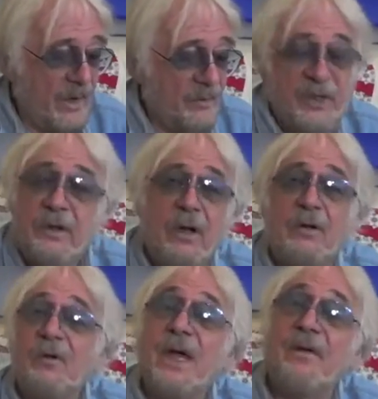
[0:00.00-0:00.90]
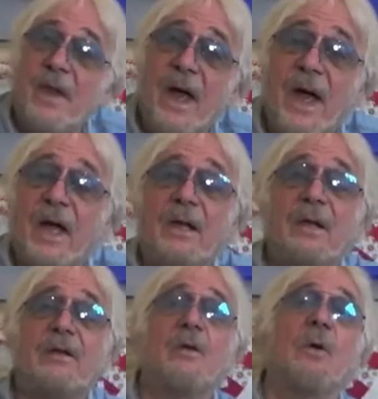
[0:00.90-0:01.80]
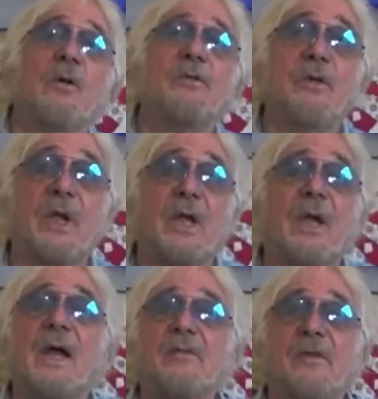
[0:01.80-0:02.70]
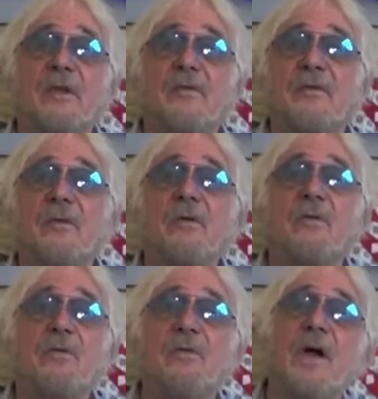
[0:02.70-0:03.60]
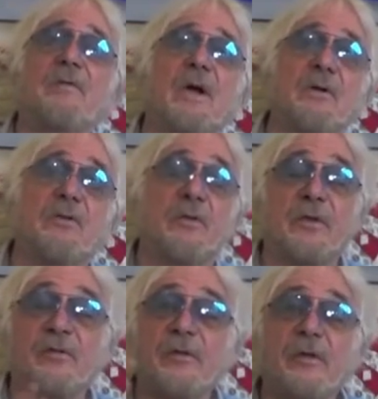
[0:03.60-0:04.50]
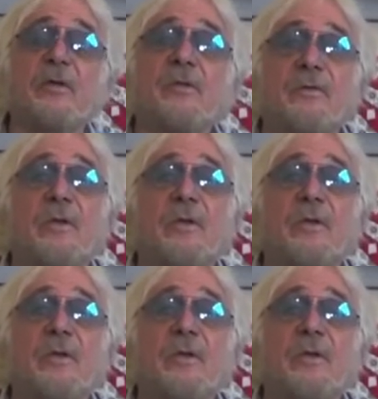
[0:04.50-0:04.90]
But you not only get that, you also get access to 5 hours of exclusive